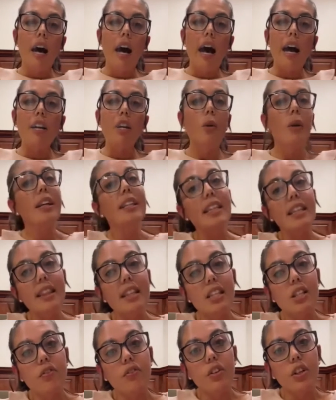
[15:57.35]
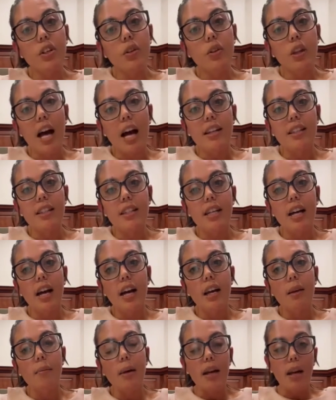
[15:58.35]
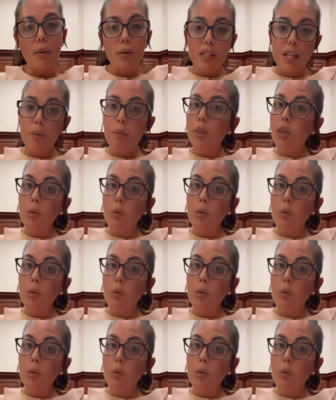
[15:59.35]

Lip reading: I know I did this for you last time and I was able to